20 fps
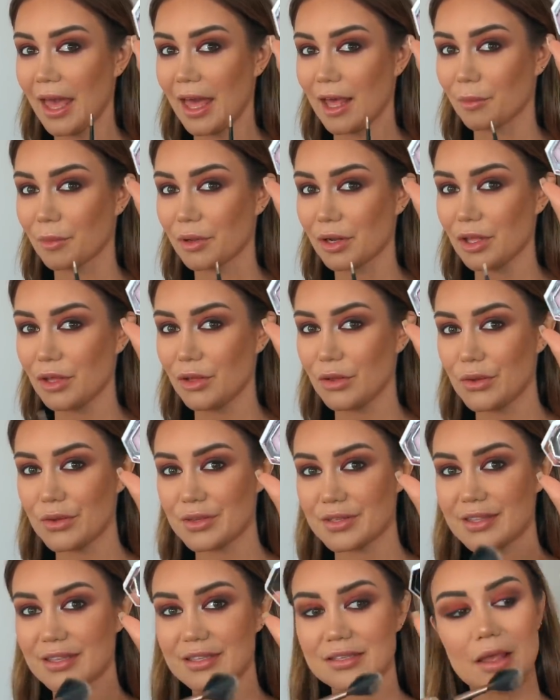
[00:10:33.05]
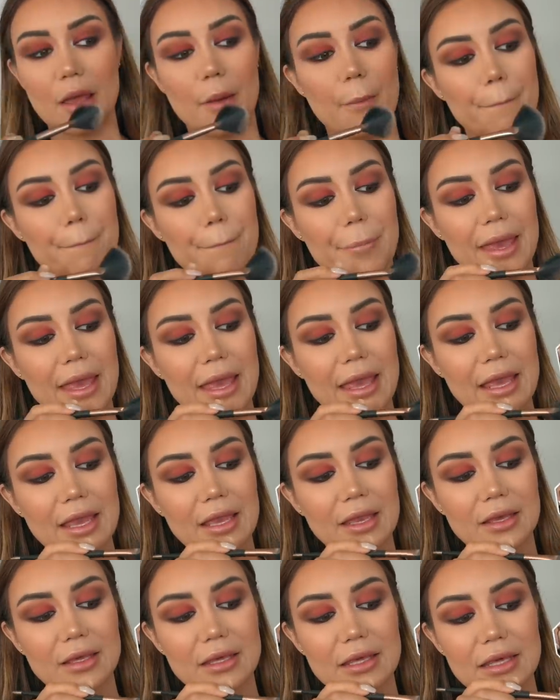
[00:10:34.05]
And I'm gonna use this
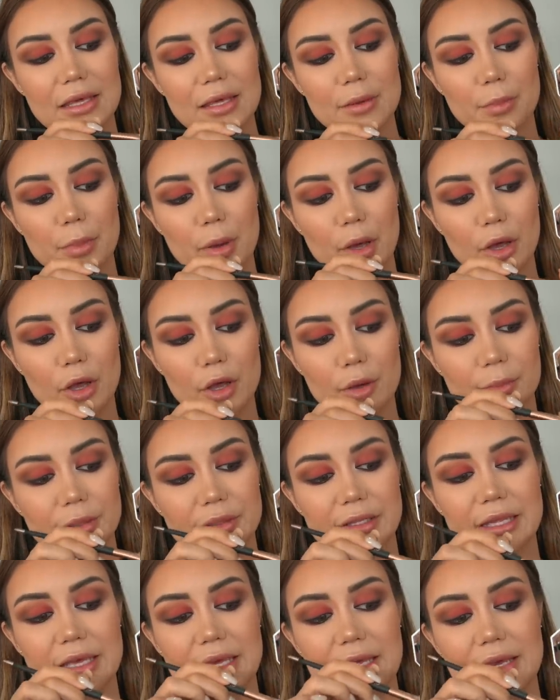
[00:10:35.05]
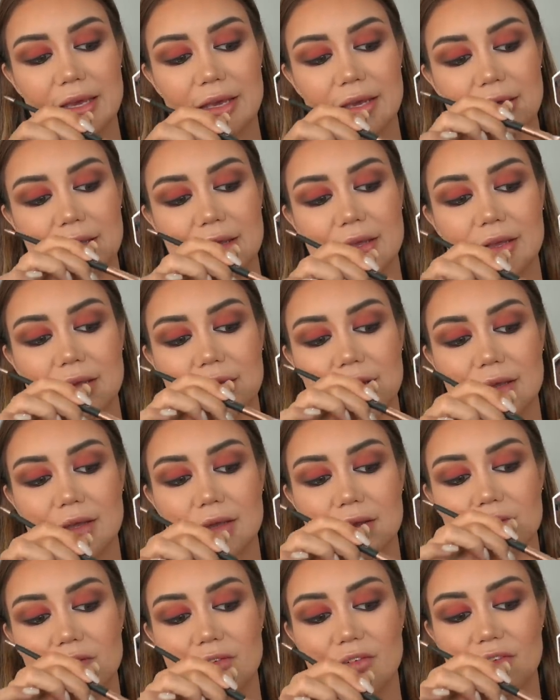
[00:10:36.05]
pinky purpley
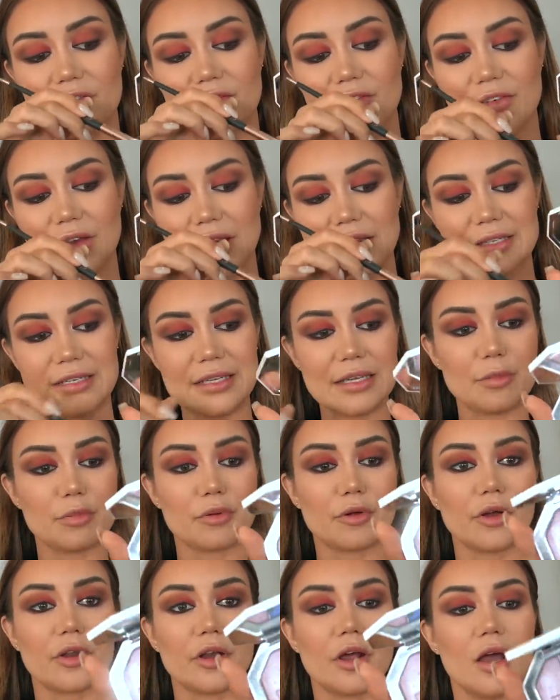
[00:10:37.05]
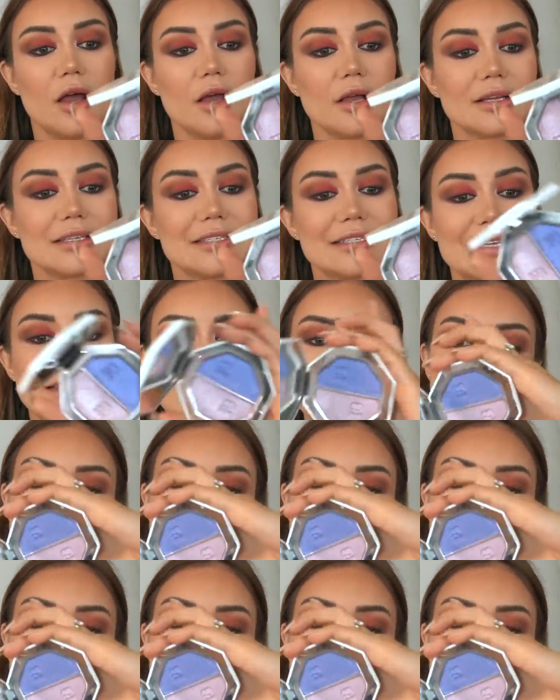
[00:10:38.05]
Fenty product.